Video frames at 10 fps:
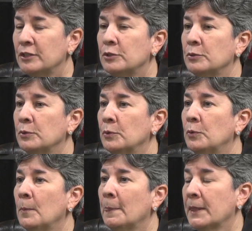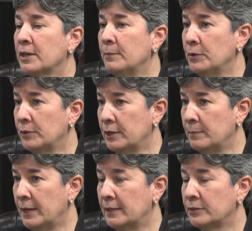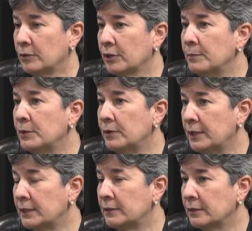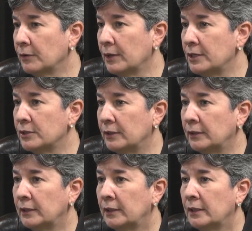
to community-based or community integration. Mm.